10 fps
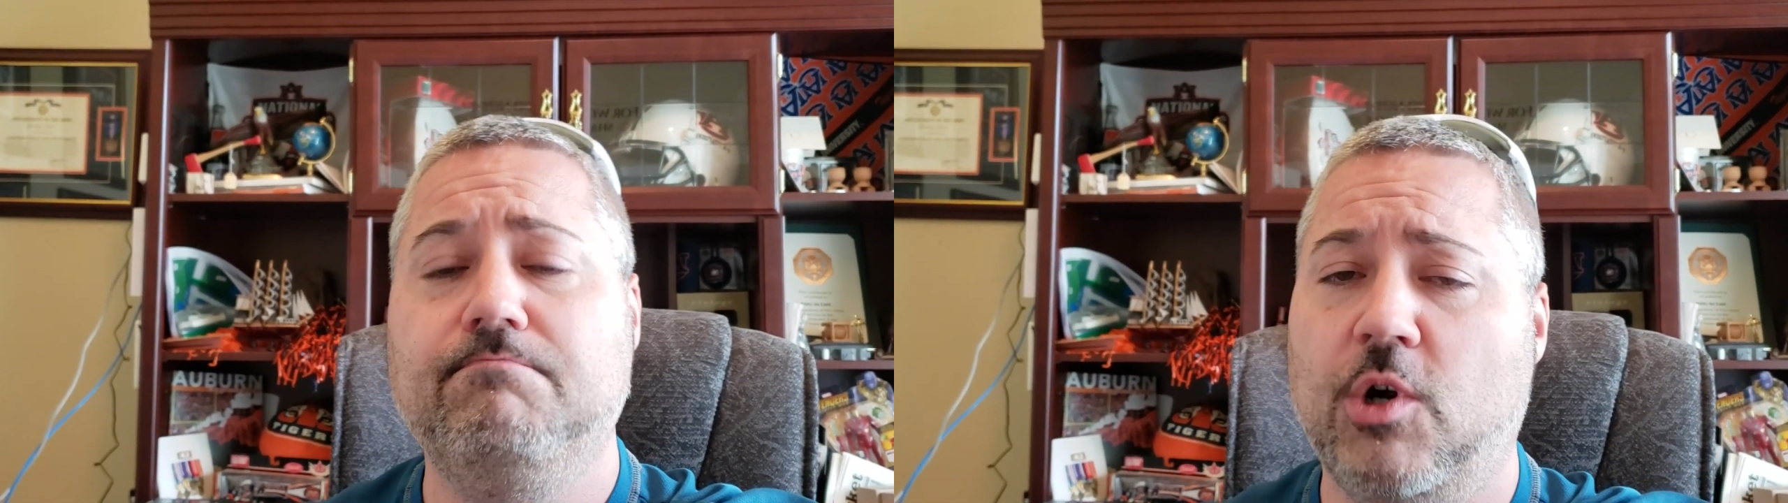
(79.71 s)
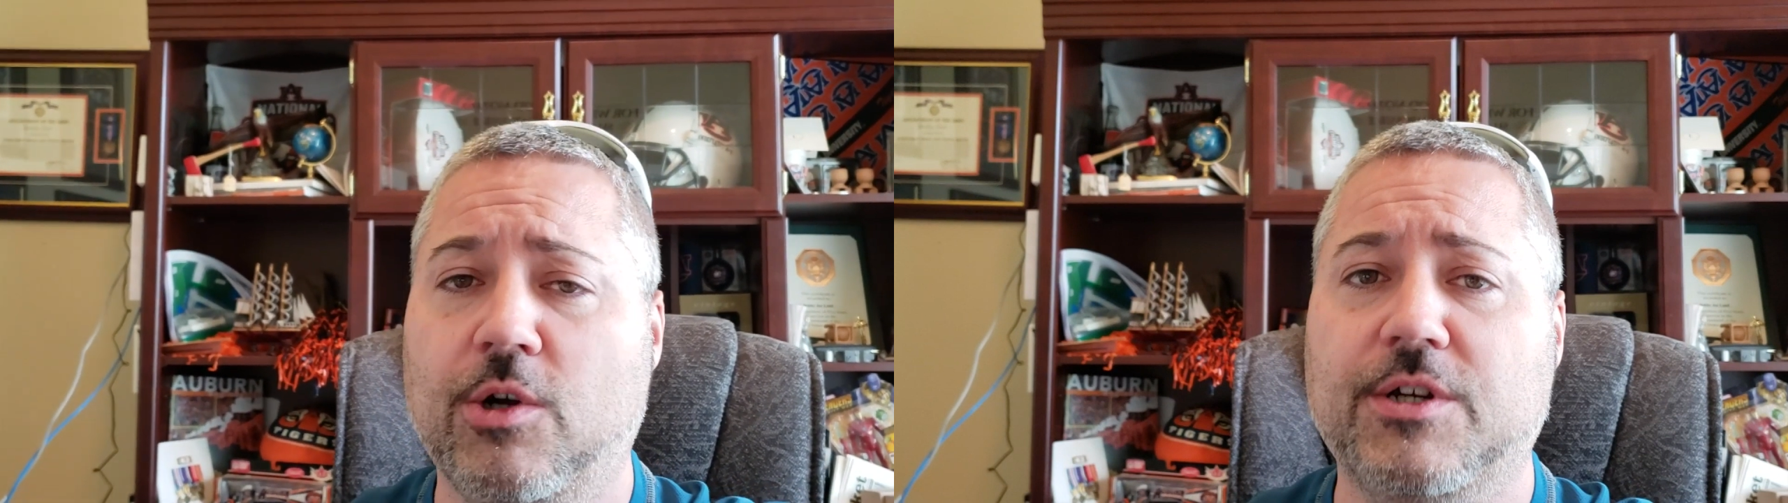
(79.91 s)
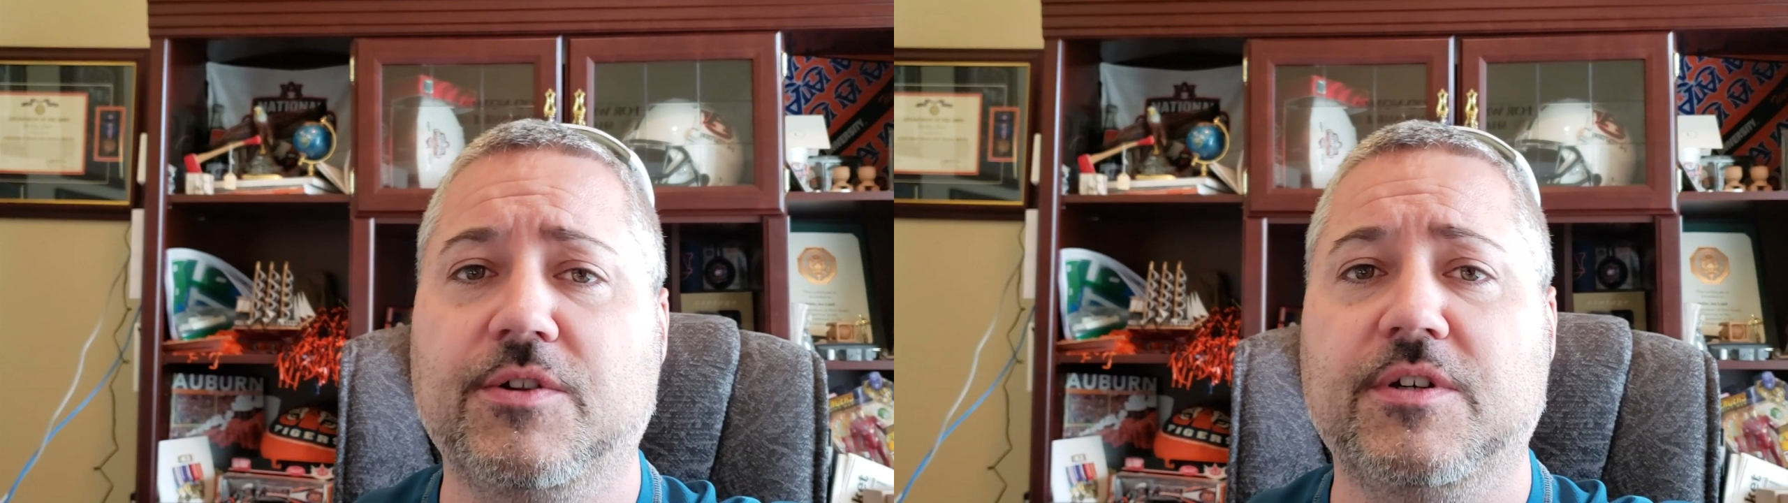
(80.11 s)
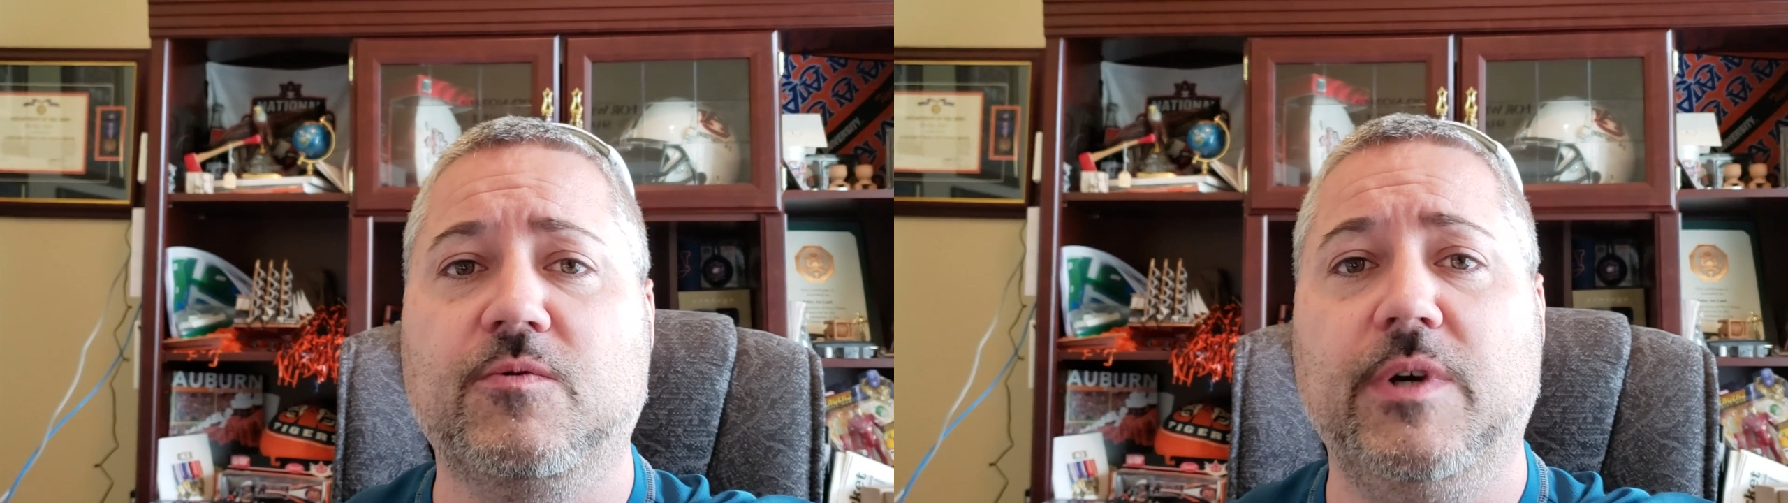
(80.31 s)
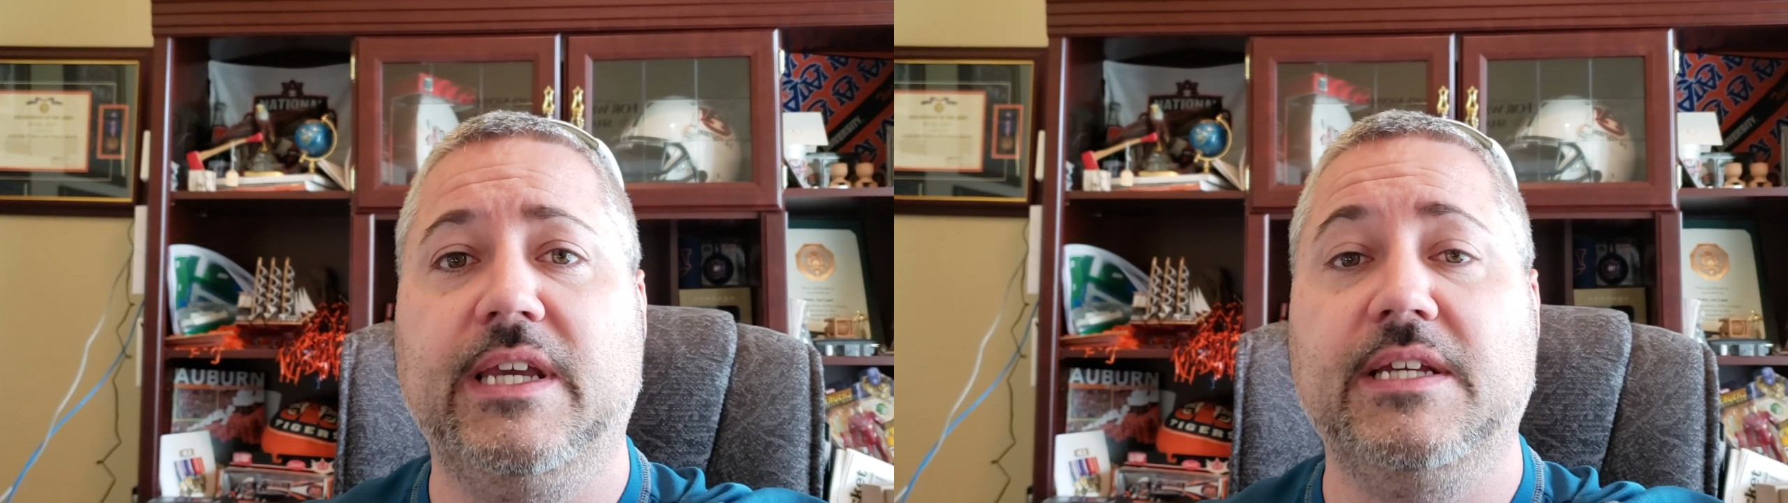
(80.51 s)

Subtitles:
earlier this week.